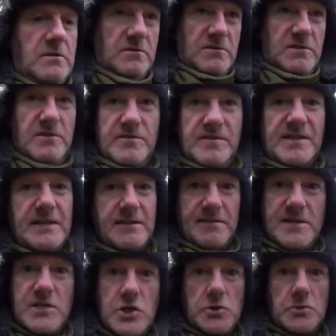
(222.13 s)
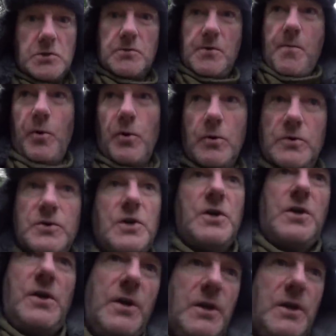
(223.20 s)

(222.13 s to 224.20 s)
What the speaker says: Just see if there's anything new to report.